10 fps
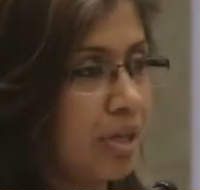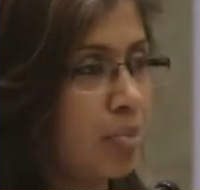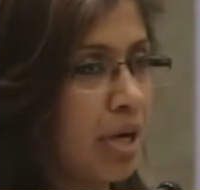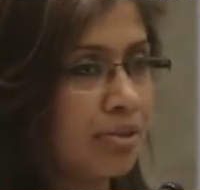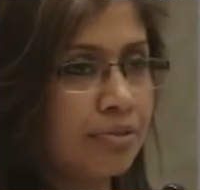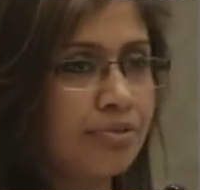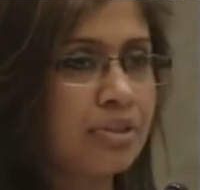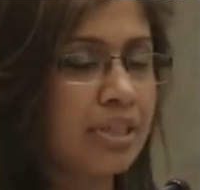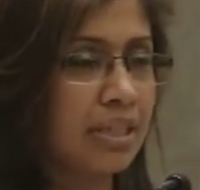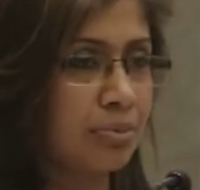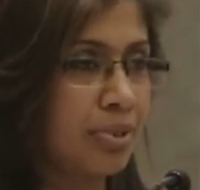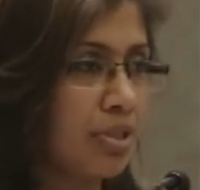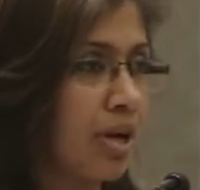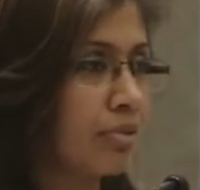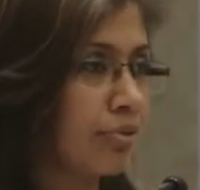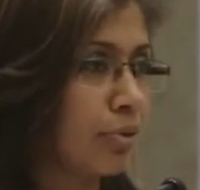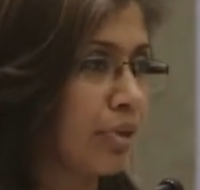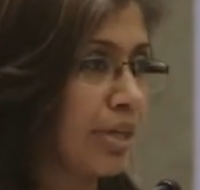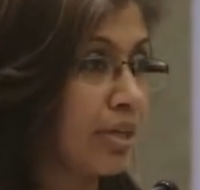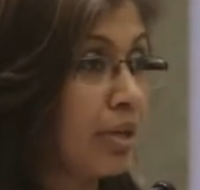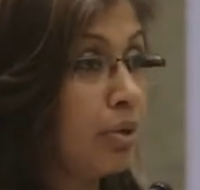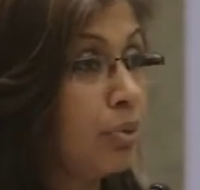about different things which unfolded,